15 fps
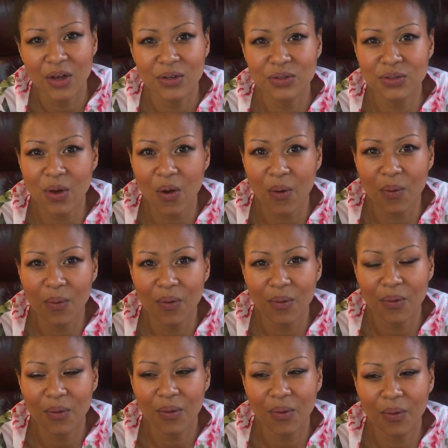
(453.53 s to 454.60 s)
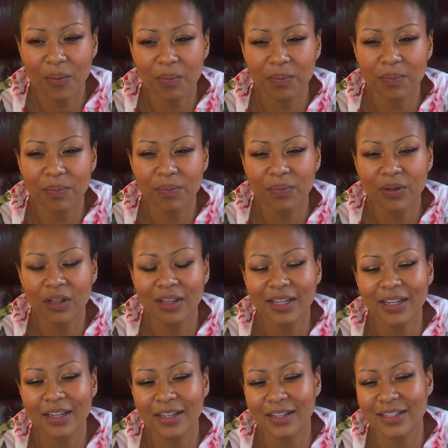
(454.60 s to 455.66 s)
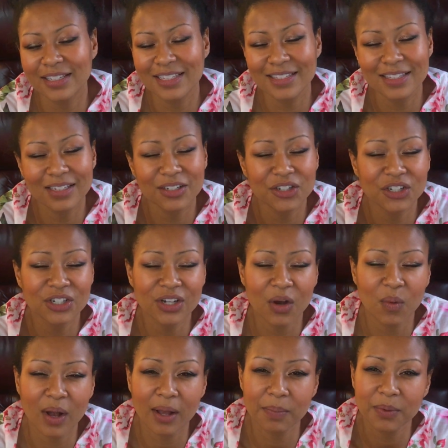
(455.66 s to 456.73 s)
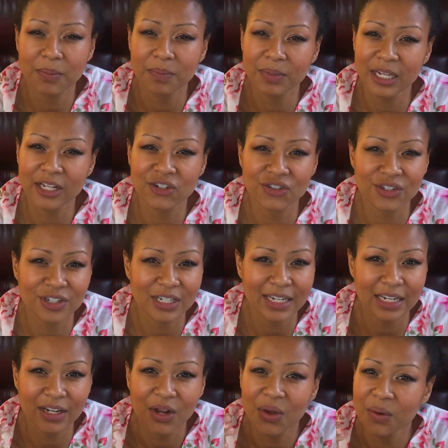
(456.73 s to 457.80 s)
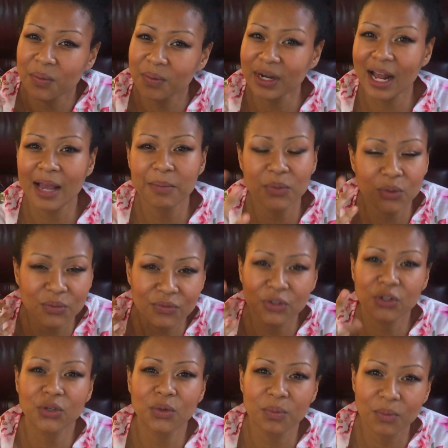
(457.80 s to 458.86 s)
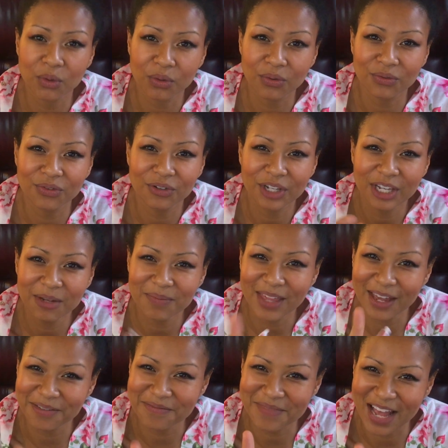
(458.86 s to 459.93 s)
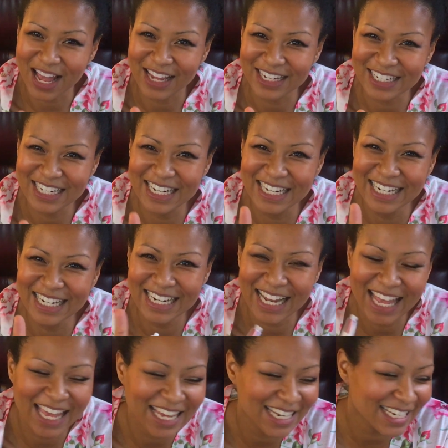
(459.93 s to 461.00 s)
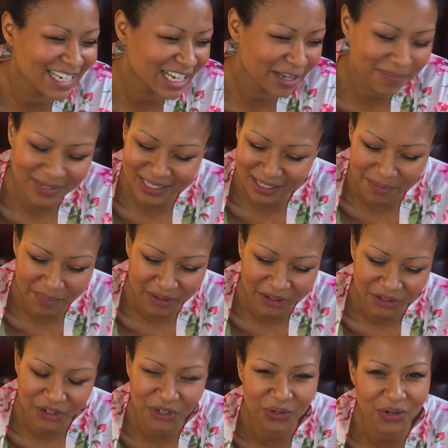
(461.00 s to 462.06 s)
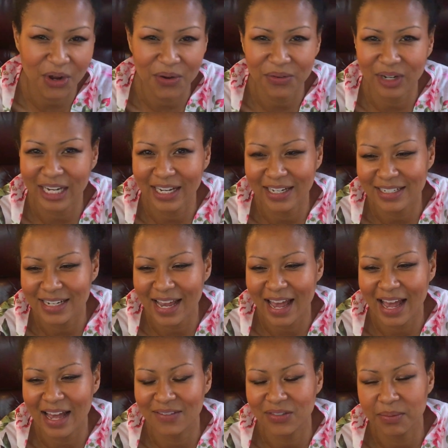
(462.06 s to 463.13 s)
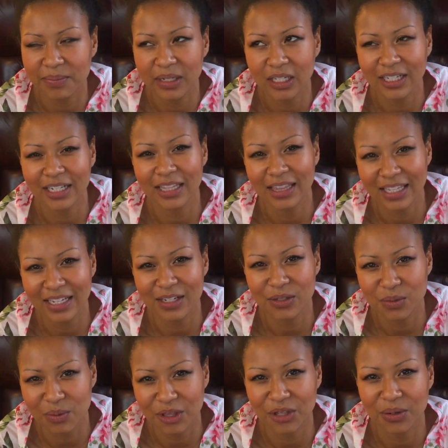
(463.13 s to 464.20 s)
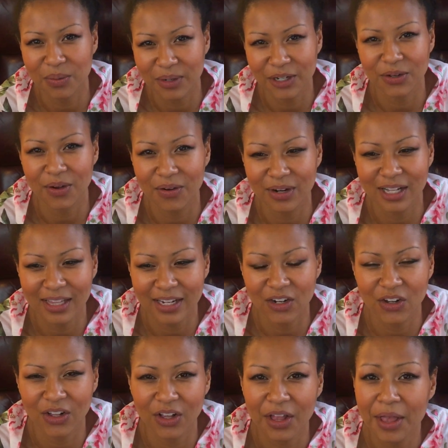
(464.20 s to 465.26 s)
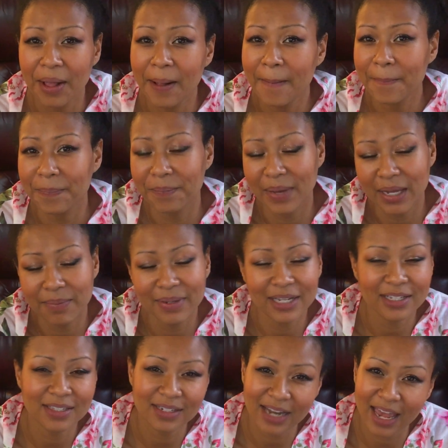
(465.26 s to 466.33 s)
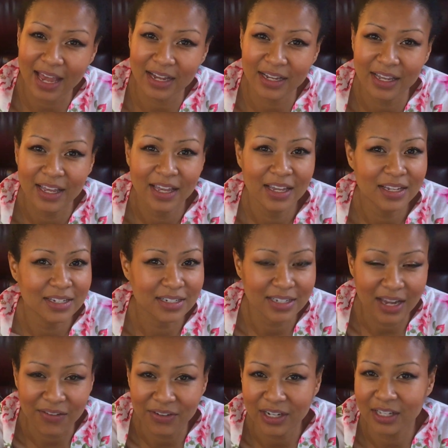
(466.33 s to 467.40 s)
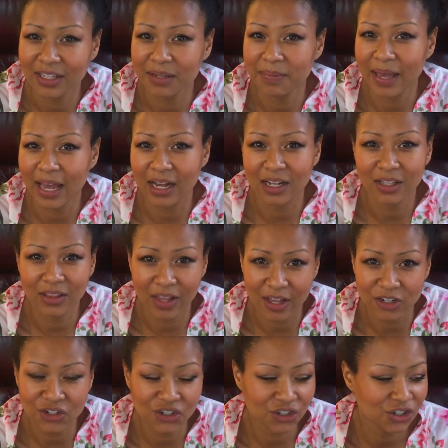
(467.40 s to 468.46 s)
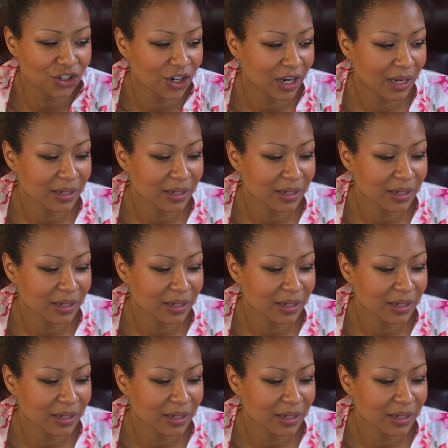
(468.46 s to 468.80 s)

So please show up, be interested. When I move, you move. Keep that in mind. And keep it simple. You don't need to have a million things with you when you go to clinical. Maybe a snack, definitely pack a lunch.